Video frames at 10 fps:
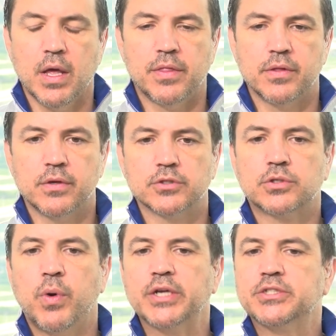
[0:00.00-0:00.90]
There's
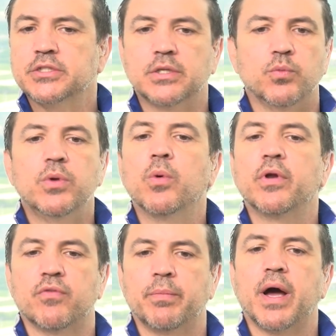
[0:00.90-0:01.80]
questions that we won't
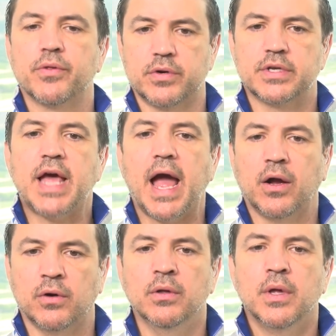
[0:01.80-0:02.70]
even bother to
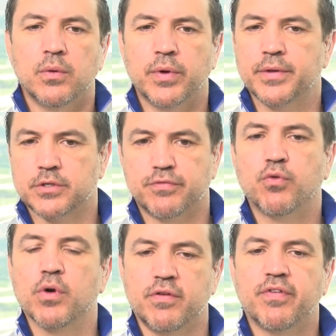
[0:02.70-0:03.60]
tackle when there's a
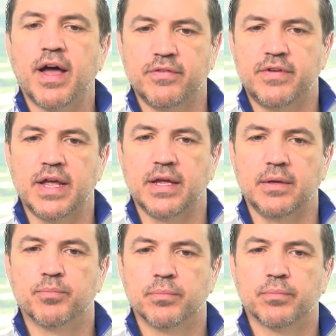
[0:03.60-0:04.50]
45-day
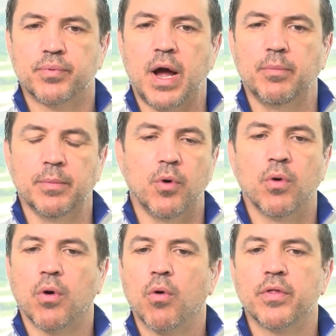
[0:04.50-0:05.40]
problem,
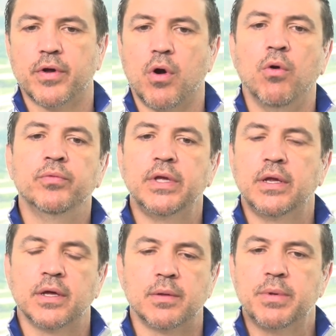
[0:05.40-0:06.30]
or they're only
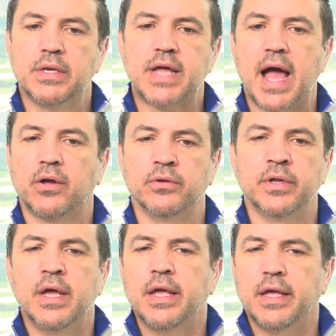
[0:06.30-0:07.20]
going to be tackled
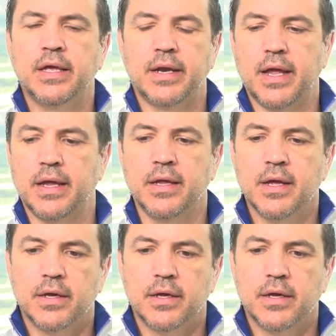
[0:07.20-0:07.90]
in a